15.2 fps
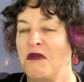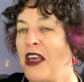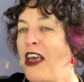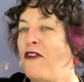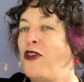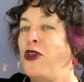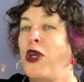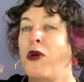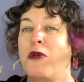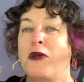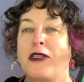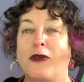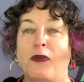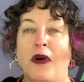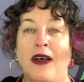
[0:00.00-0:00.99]
if you don't
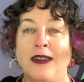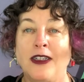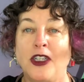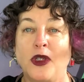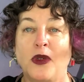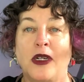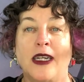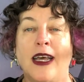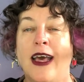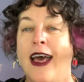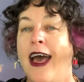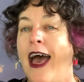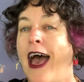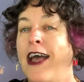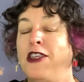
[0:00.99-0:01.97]
respond to it
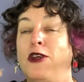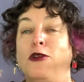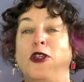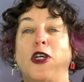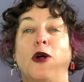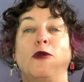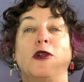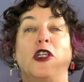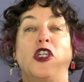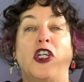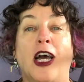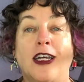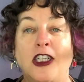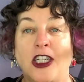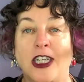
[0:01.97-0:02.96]
and you don't
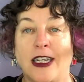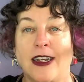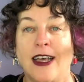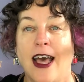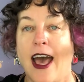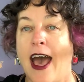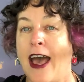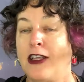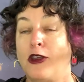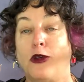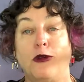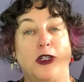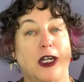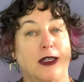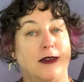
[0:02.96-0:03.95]
judge it and you
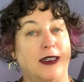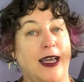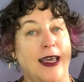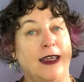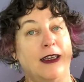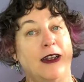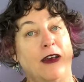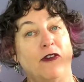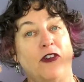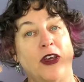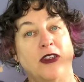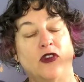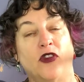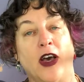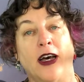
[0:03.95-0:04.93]
just take it at
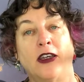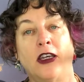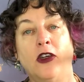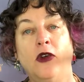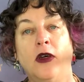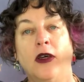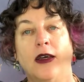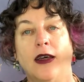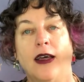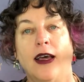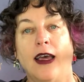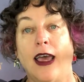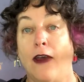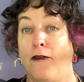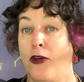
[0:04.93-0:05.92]
face value,
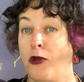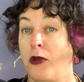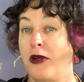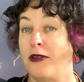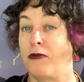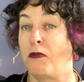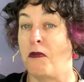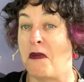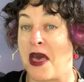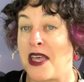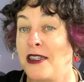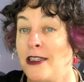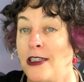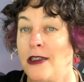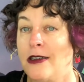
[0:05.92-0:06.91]
if it was
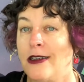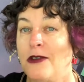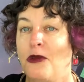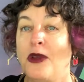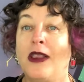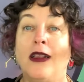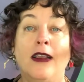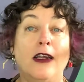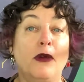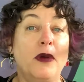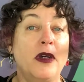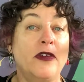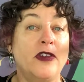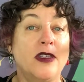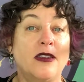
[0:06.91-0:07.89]
meant with a little bit
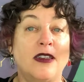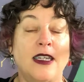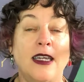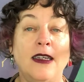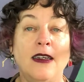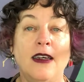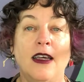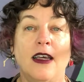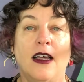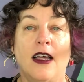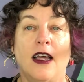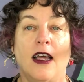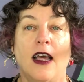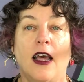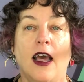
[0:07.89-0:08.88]
of a sting,
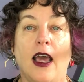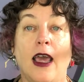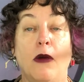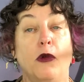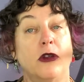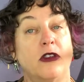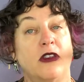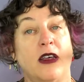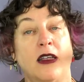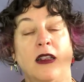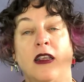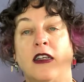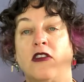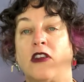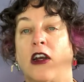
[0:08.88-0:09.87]
it will
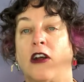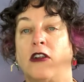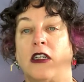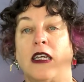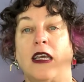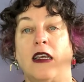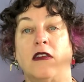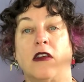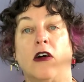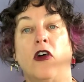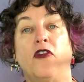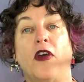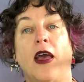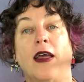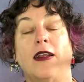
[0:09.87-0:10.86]
suddenly start to ease
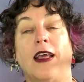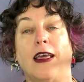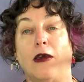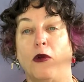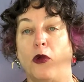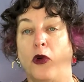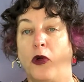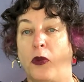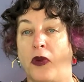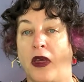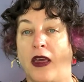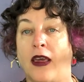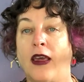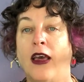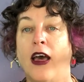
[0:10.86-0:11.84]
off and it will
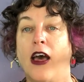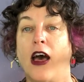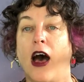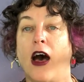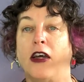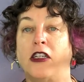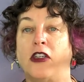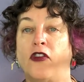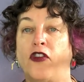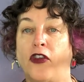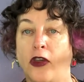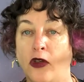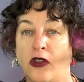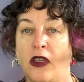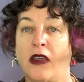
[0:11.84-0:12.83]
be a
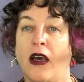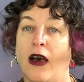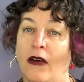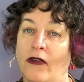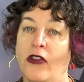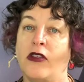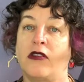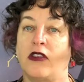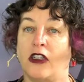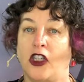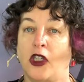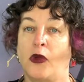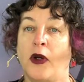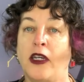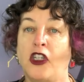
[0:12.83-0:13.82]
diffusing of the
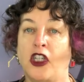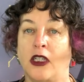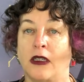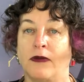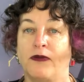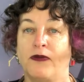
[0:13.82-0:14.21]
situation.